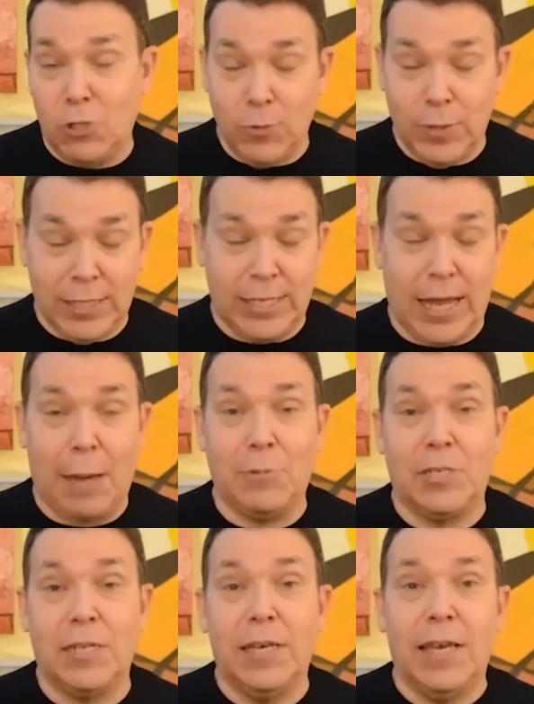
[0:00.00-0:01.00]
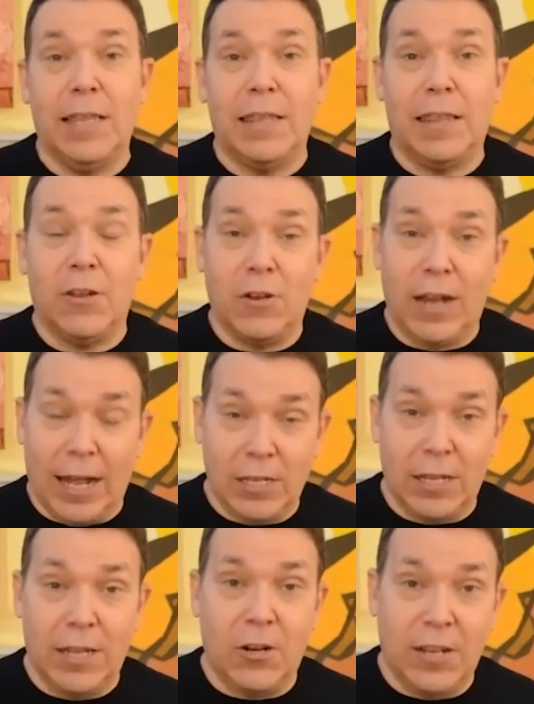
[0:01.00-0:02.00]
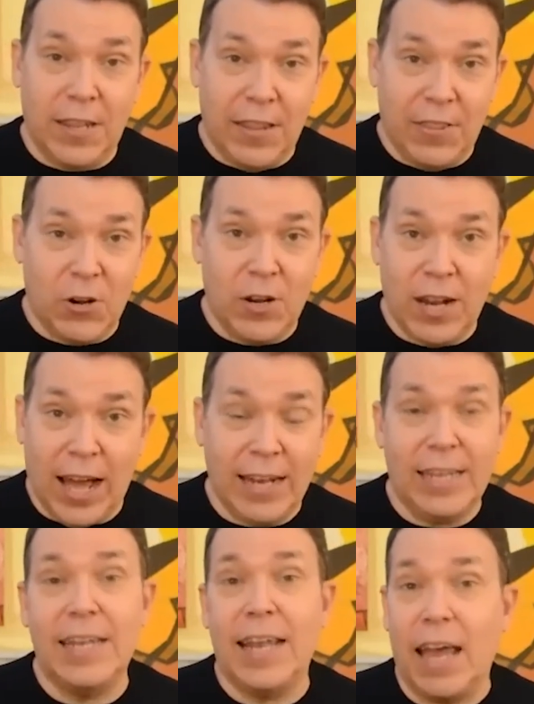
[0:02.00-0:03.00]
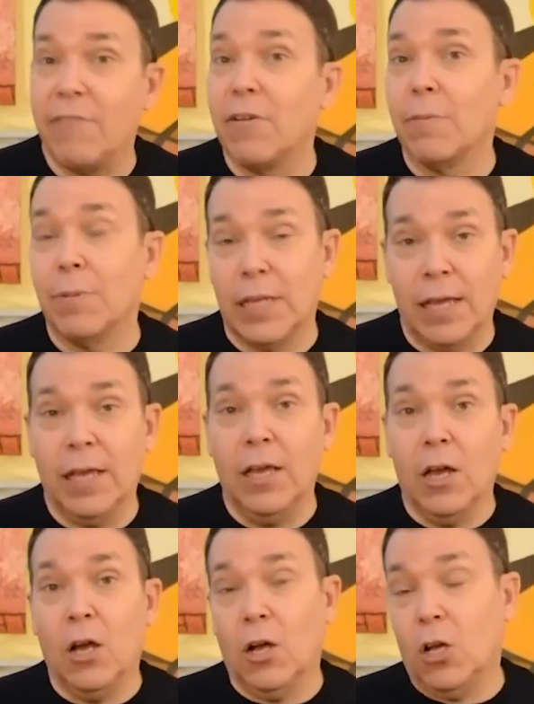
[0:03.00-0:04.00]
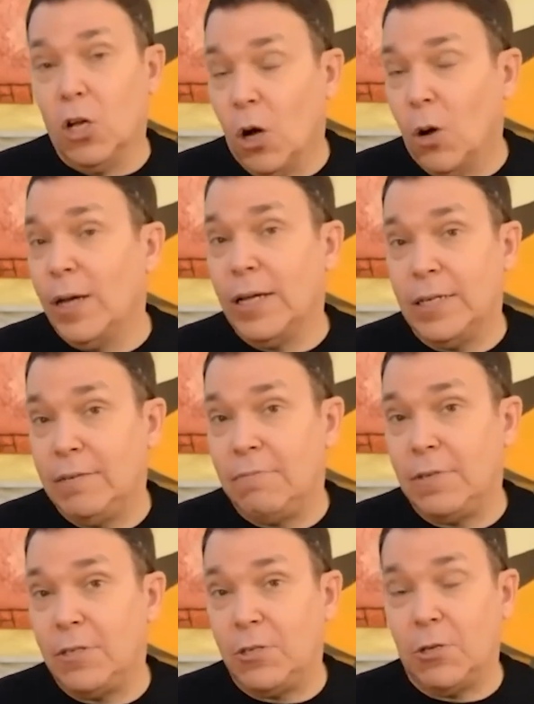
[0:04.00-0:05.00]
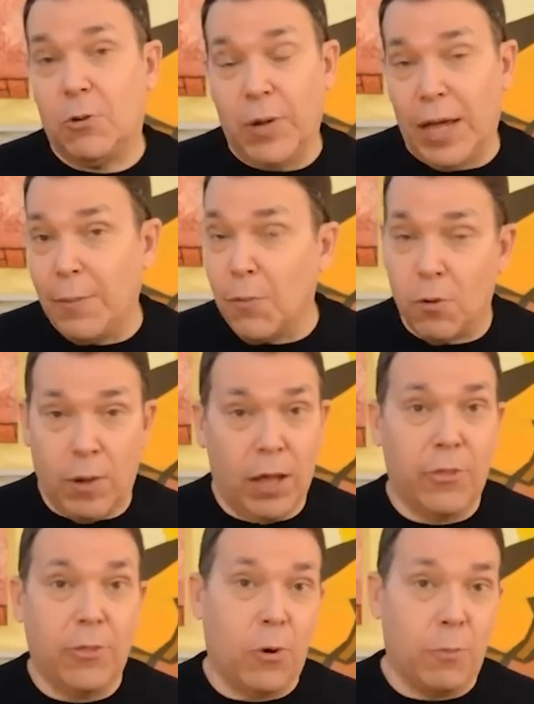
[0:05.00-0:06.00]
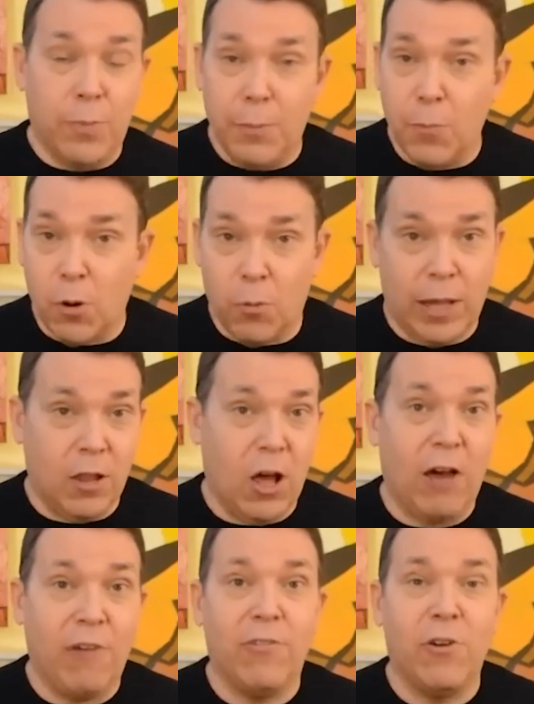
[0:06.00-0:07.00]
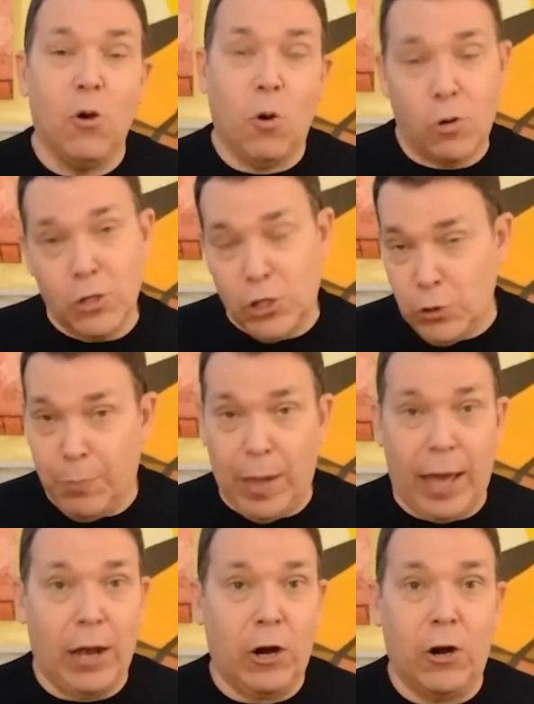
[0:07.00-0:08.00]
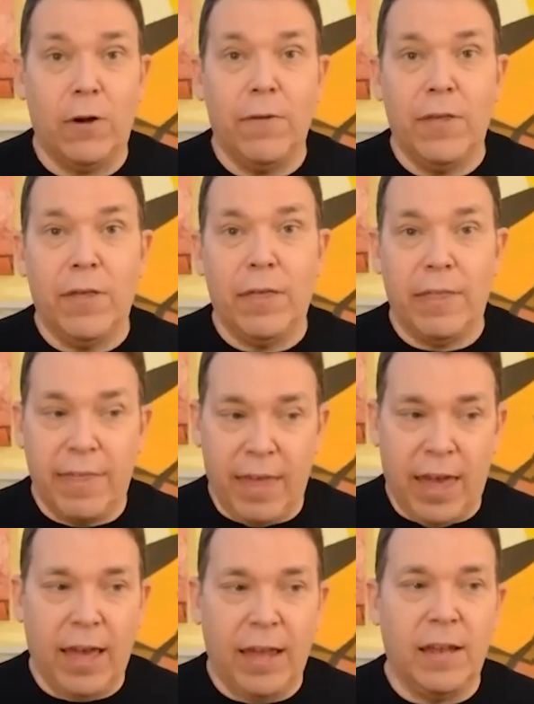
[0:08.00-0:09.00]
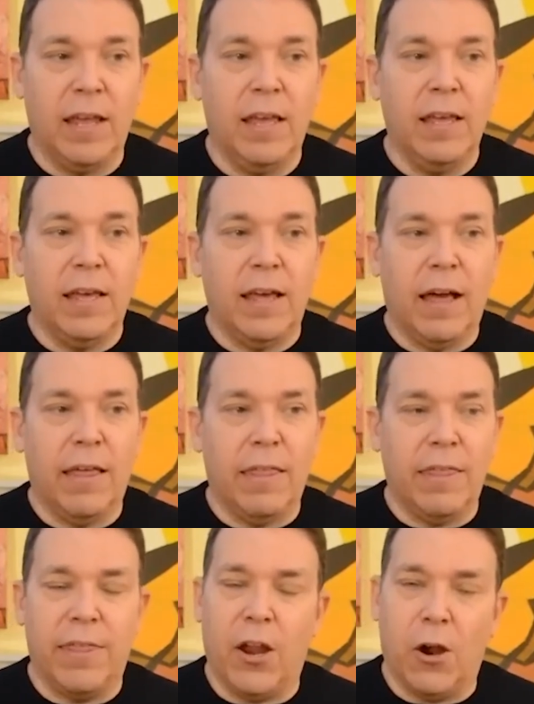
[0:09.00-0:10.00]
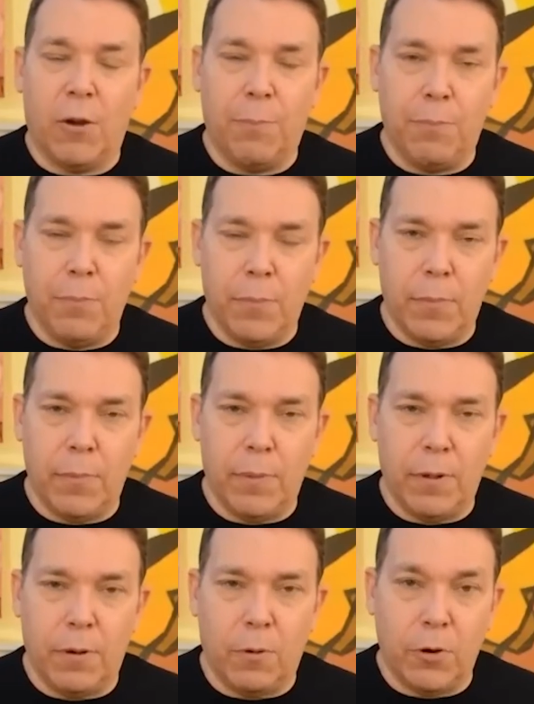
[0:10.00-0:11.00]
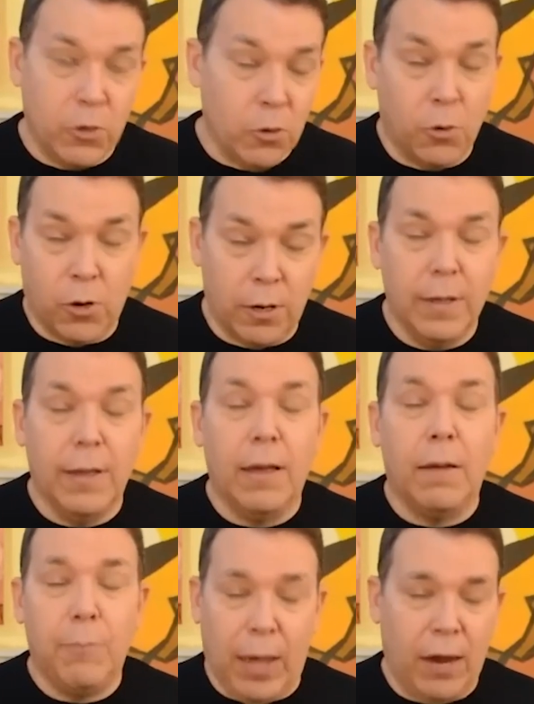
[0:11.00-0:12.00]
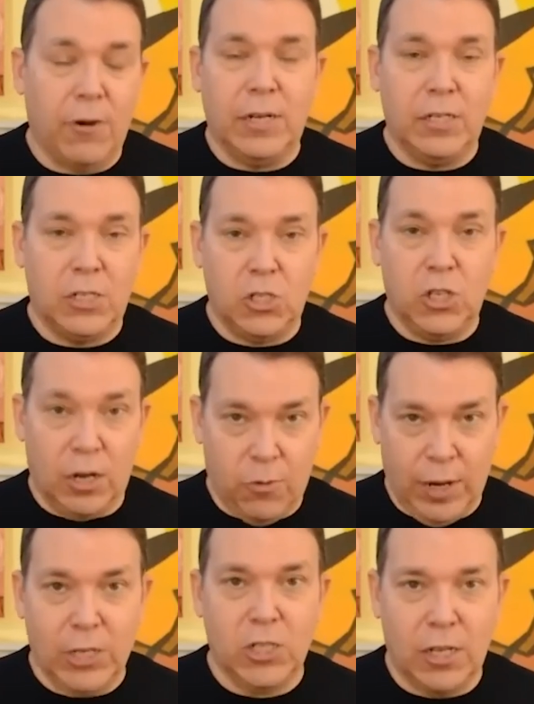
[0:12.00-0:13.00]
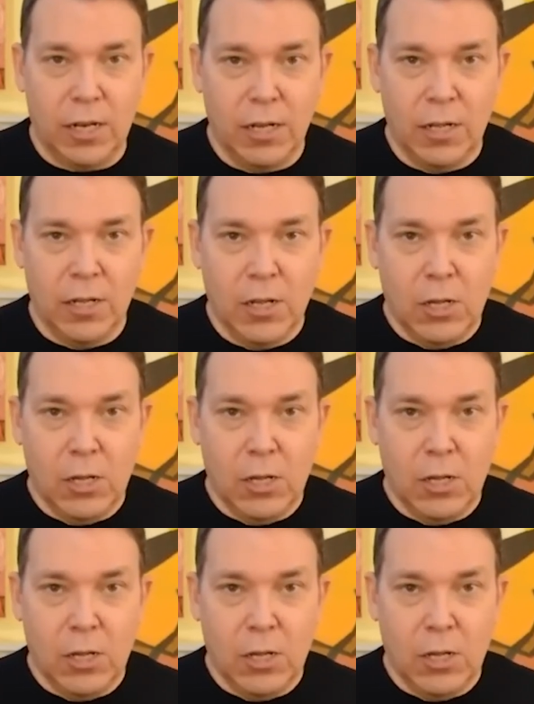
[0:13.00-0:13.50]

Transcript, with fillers: have to accept that they're not they're, that they're not inevitably going to create more wealth or be more well off or do better than uh, their or your parents' generation.